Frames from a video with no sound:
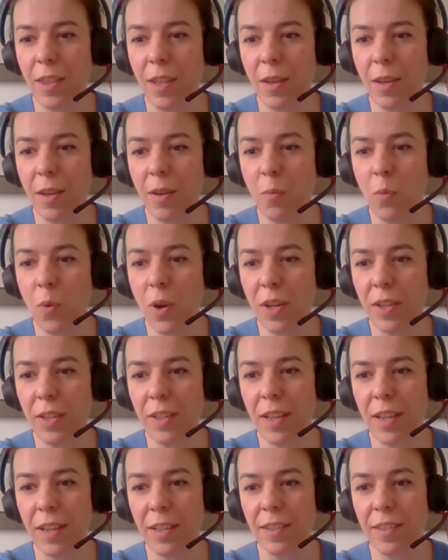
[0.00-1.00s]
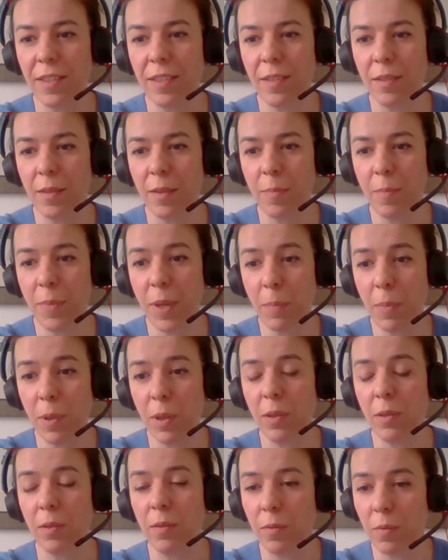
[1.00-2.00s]
the one that uh,
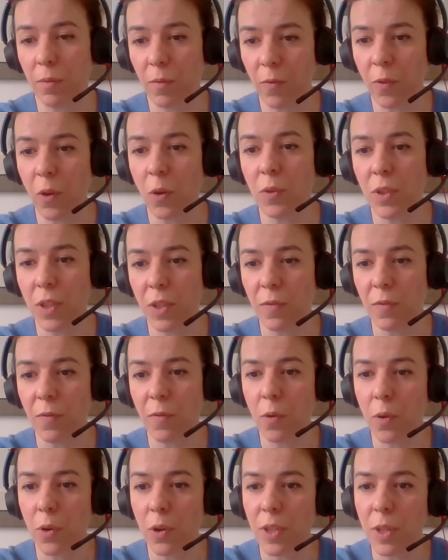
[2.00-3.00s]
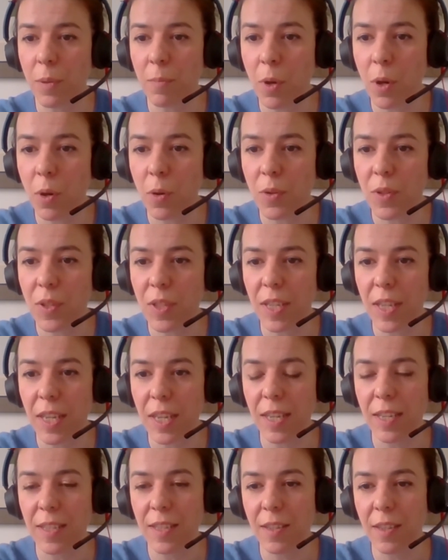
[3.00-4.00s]
people voted for the most
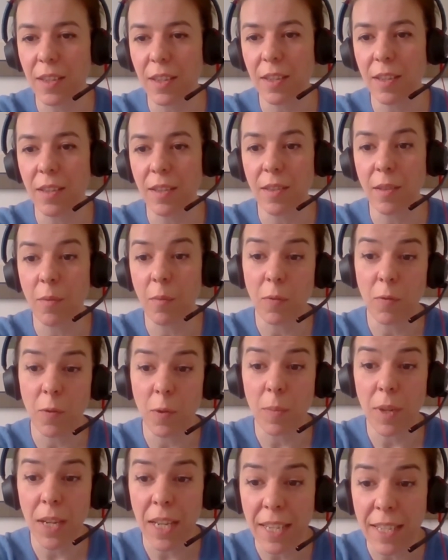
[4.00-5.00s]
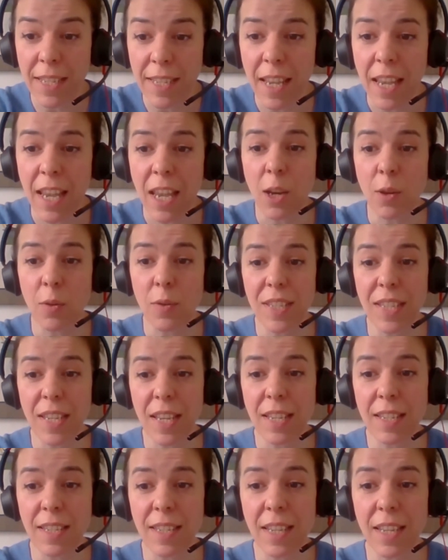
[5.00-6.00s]
is uh, the one from Liz, who
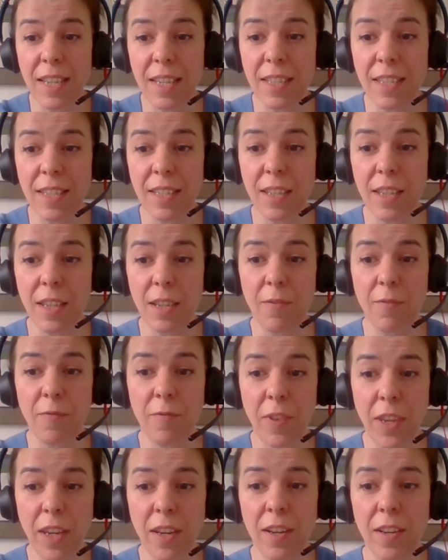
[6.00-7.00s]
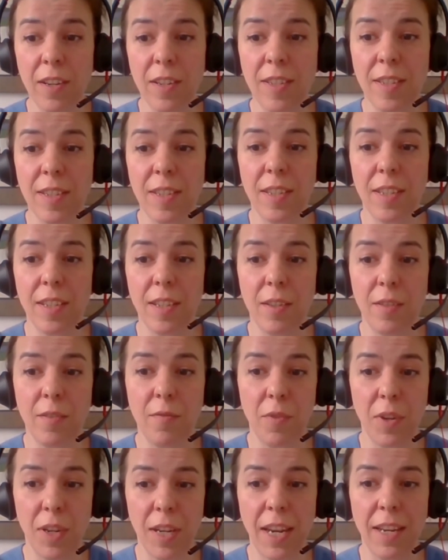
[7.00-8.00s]
says that figures
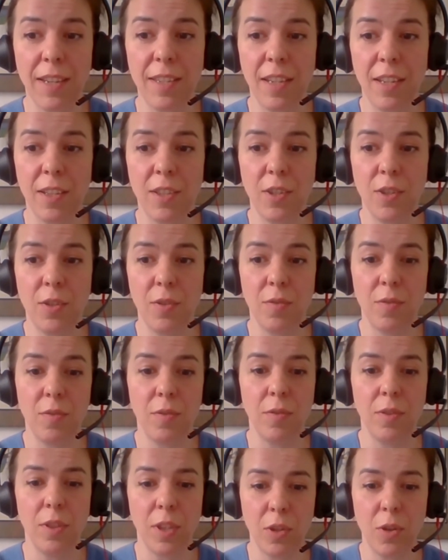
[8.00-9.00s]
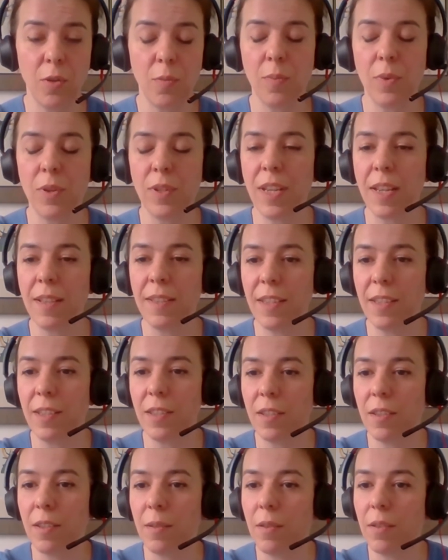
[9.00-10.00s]
relating to that you presented